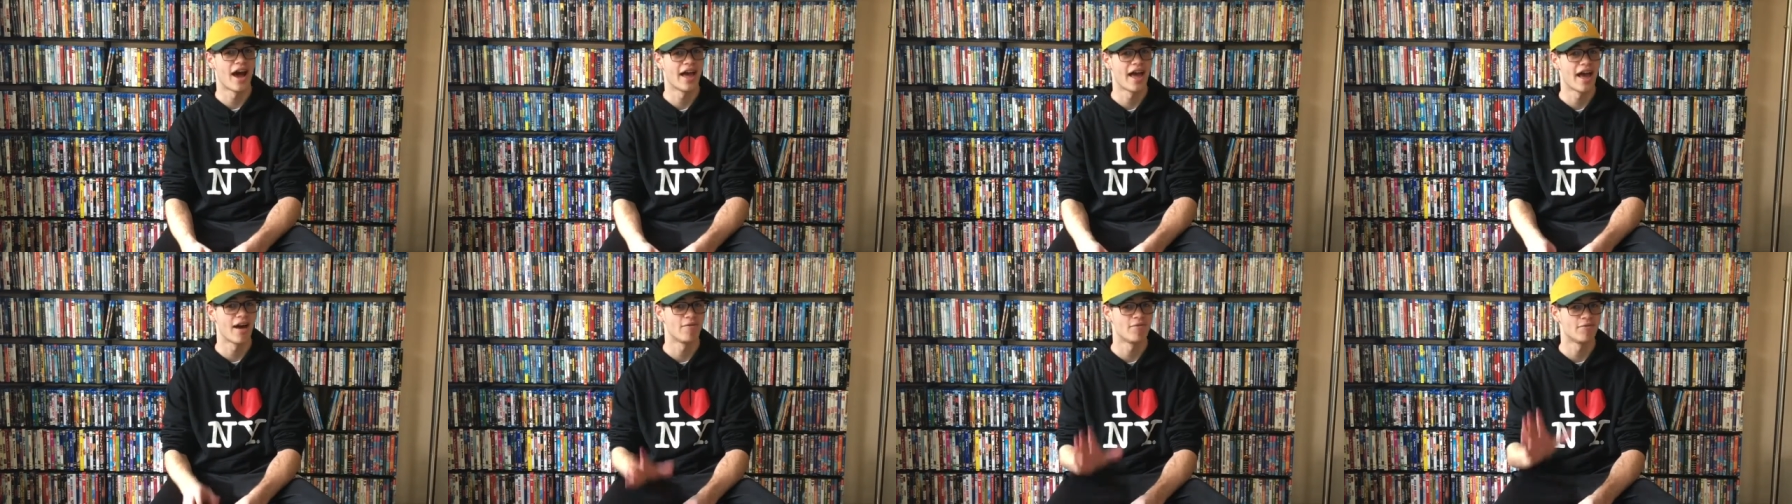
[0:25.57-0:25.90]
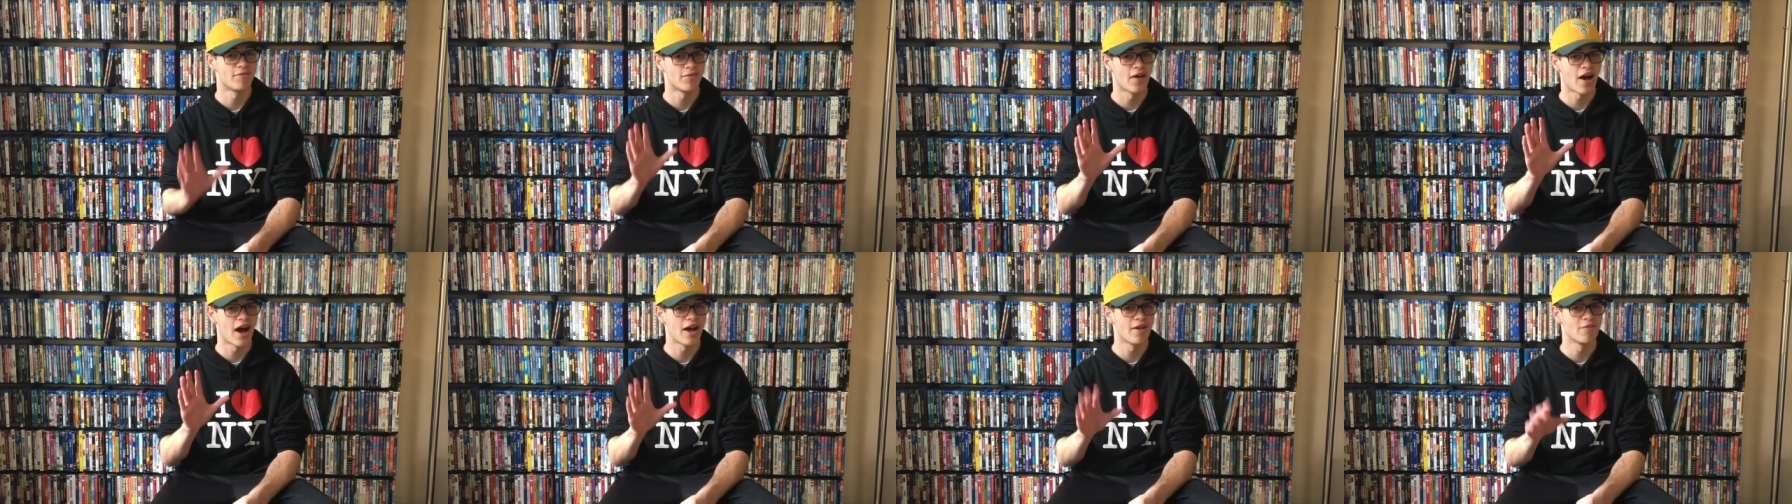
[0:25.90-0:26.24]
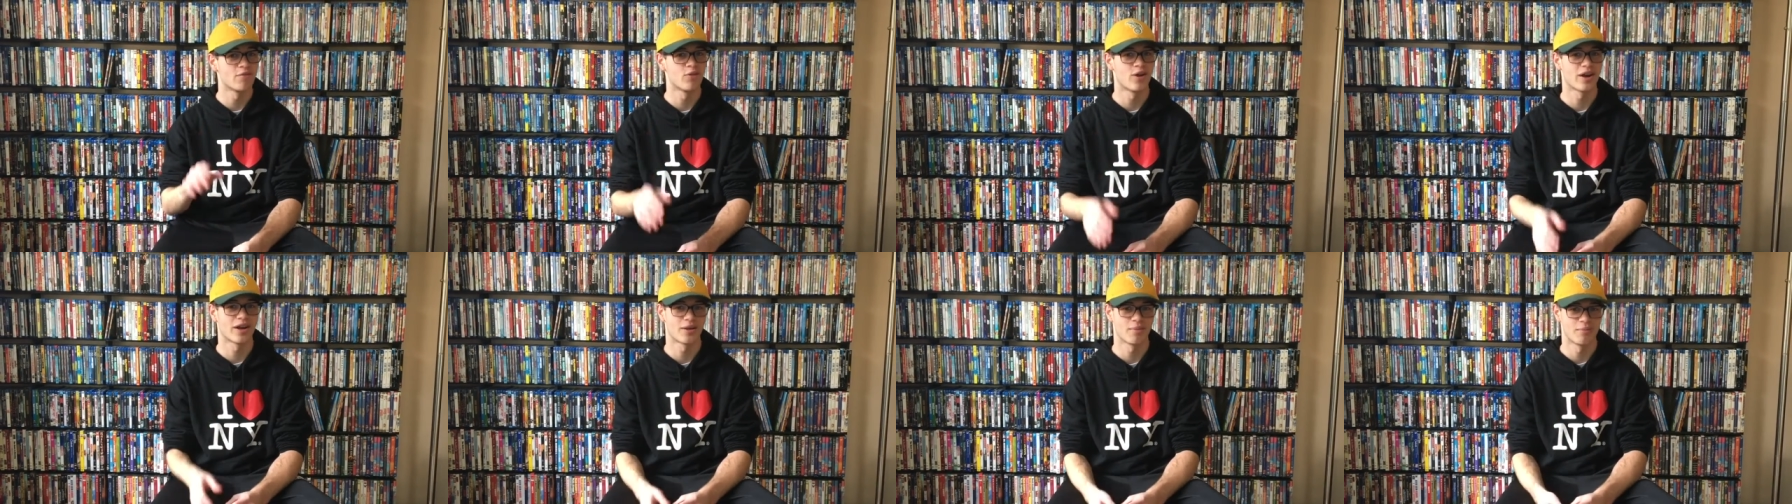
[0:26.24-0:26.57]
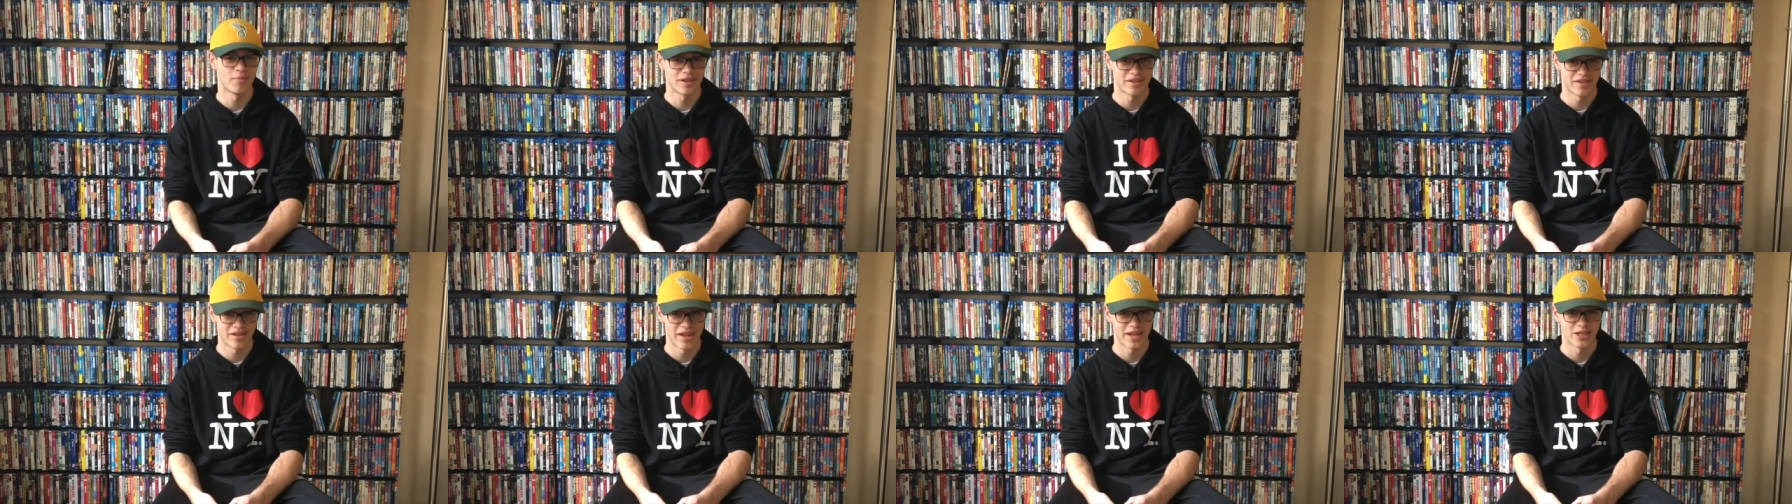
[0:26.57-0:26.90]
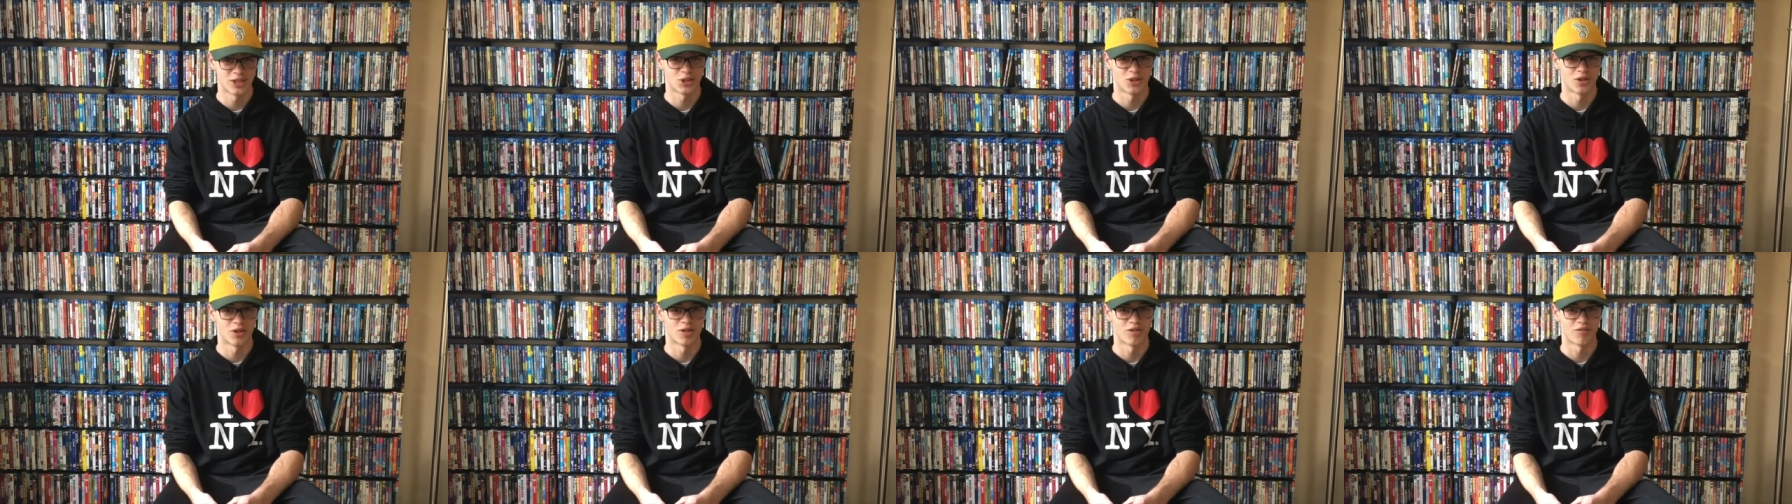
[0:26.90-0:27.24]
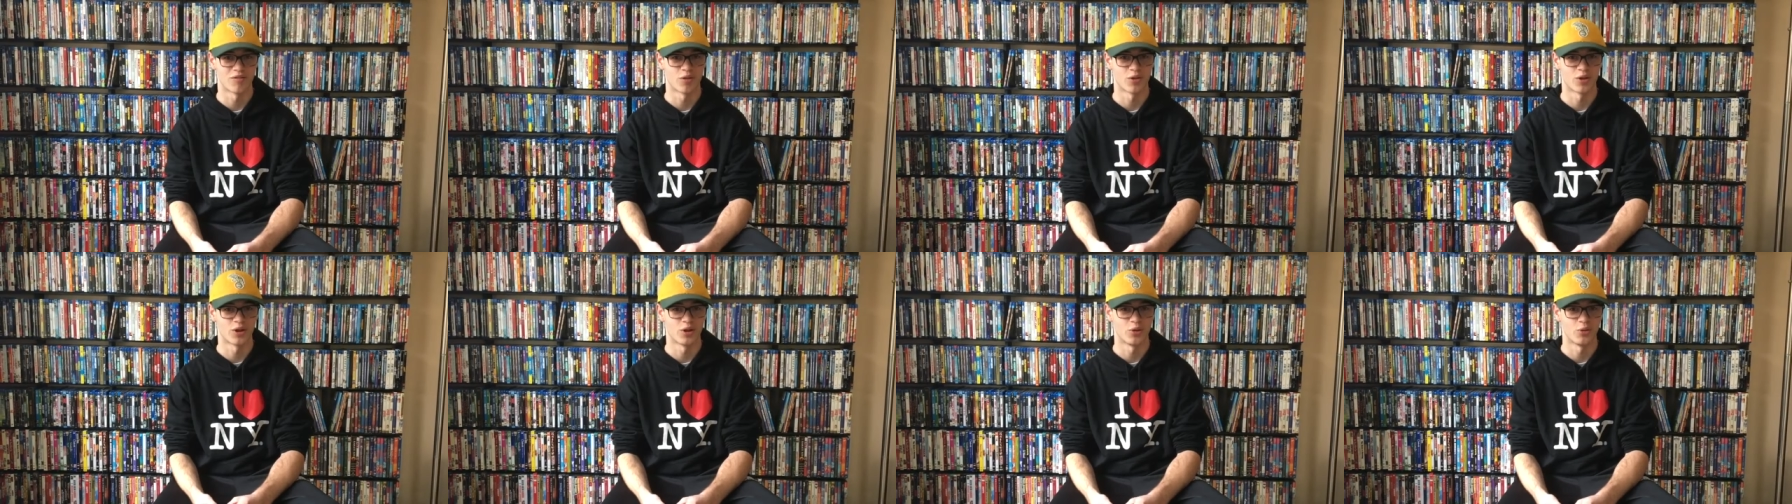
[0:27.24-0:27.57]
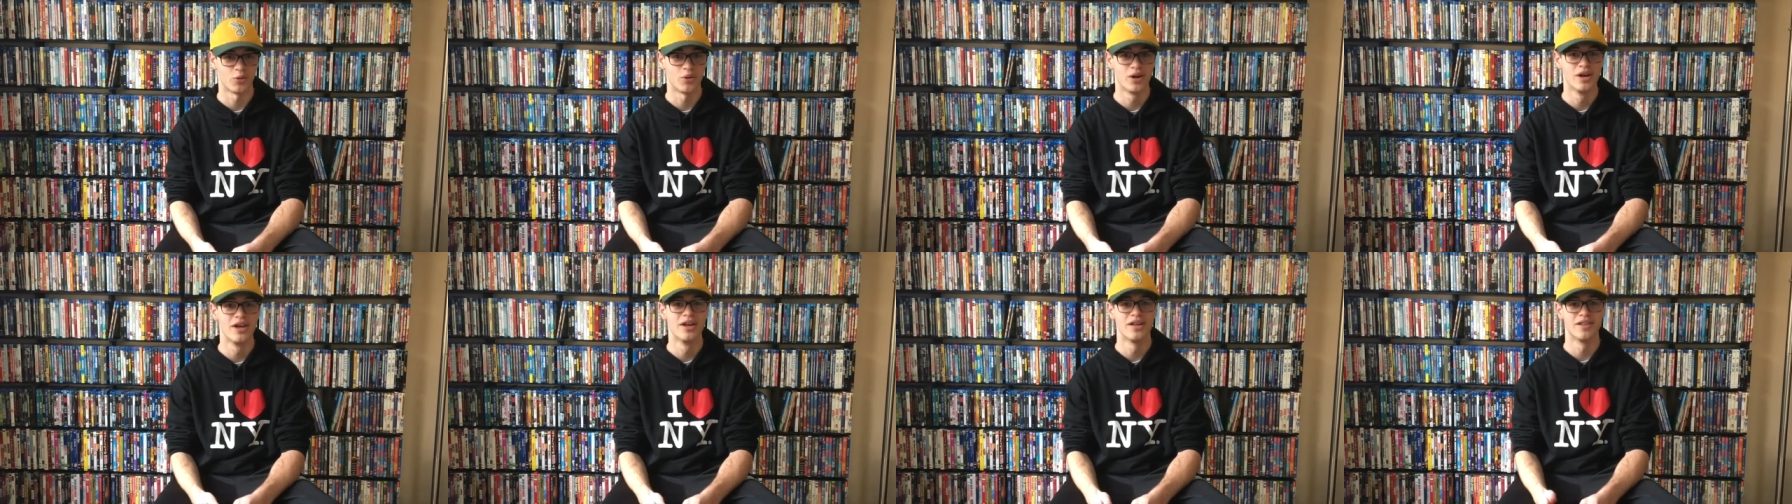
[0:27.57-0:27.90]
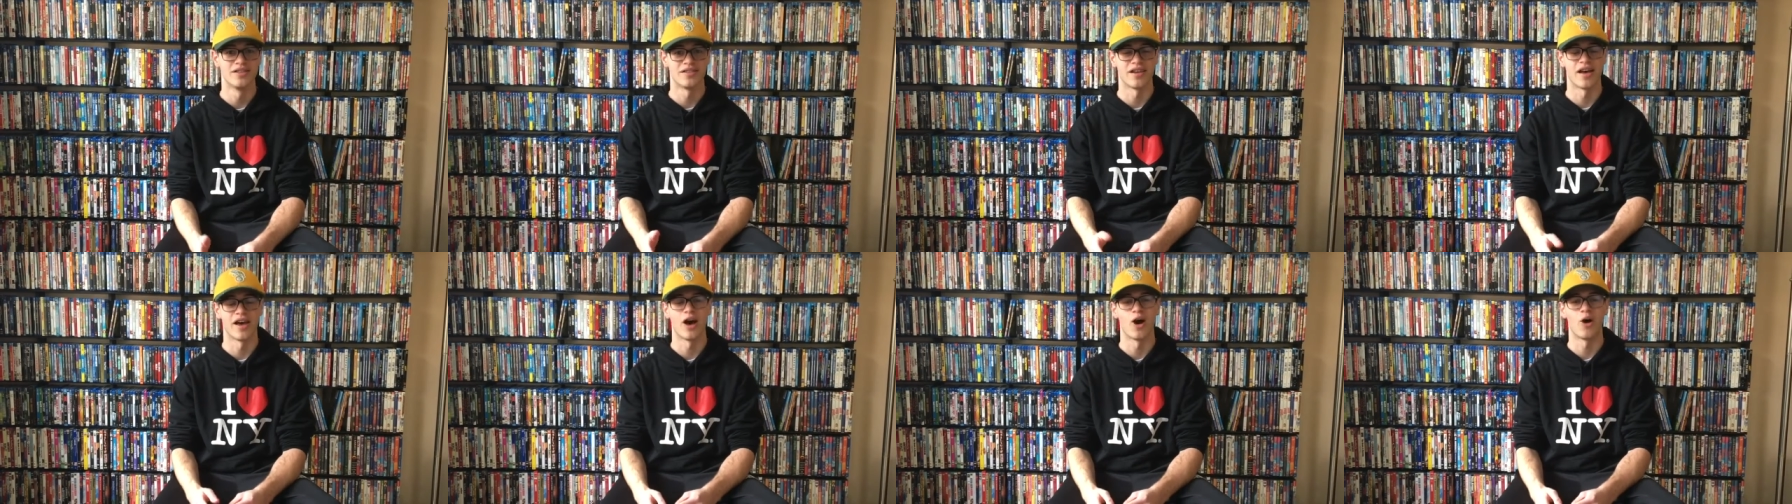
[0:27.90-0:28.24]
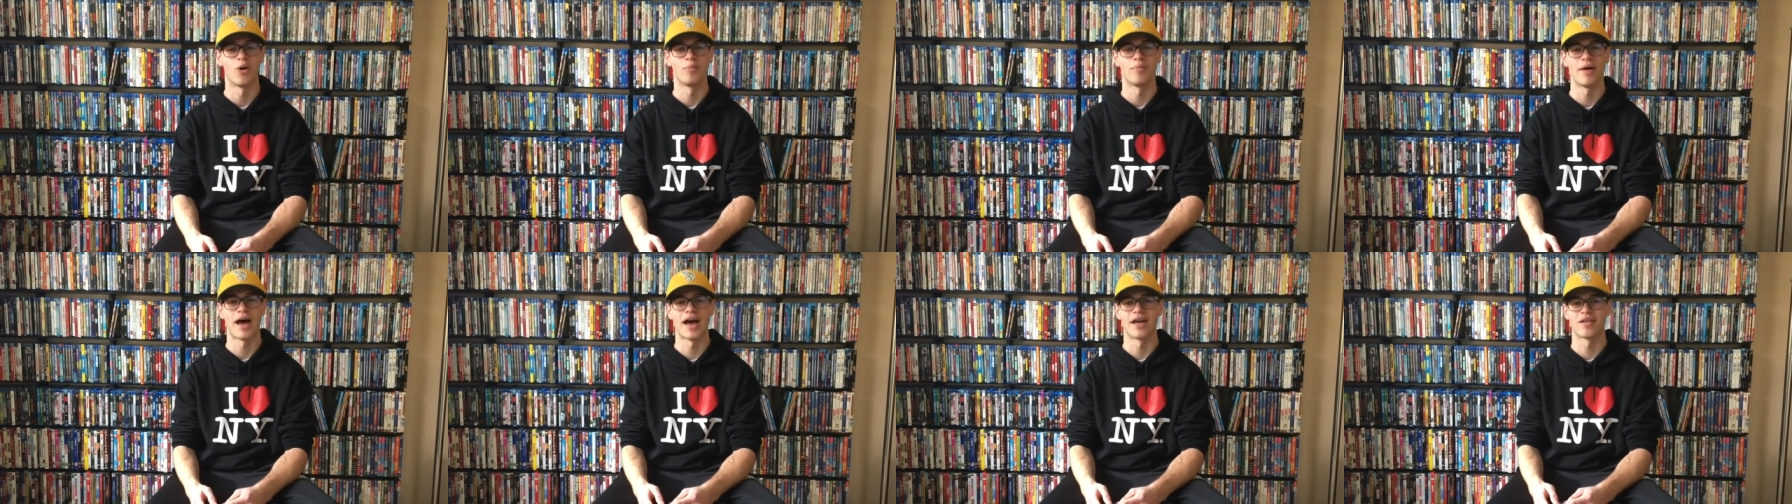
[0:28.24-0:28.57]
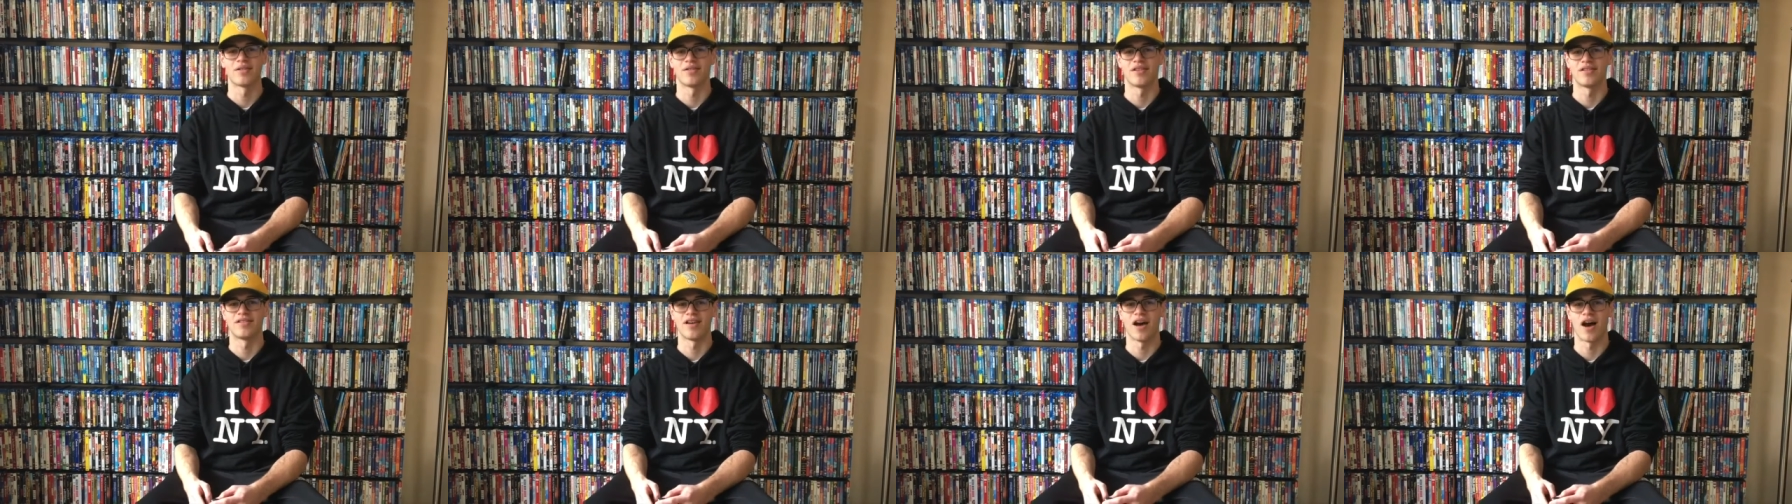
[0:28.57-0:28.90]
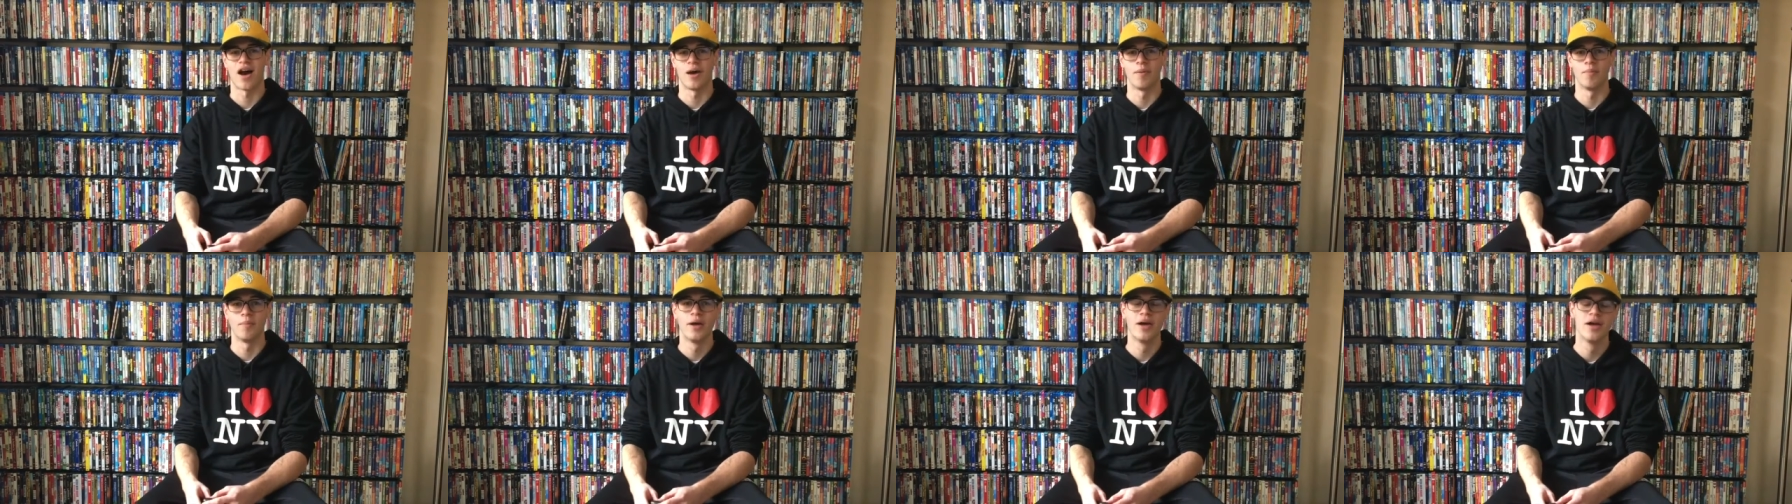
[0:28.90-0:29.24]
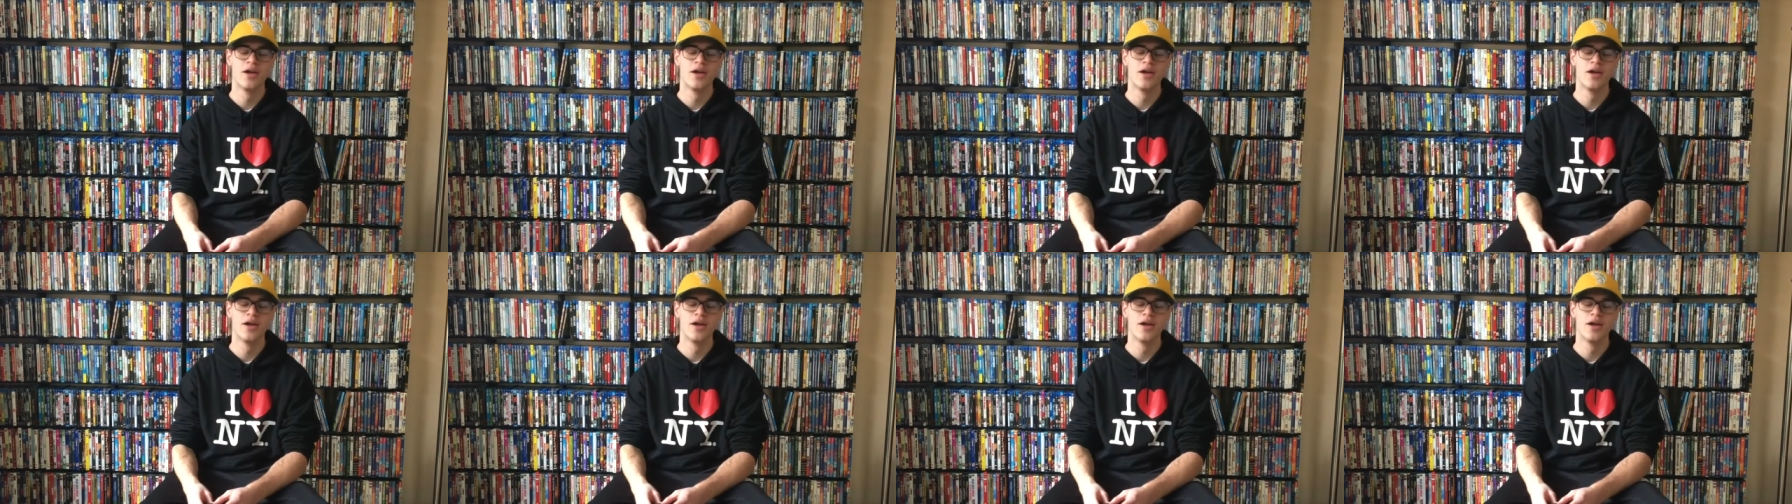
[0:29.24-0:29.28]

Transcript: I have 5 recommendations for you to help pass the time.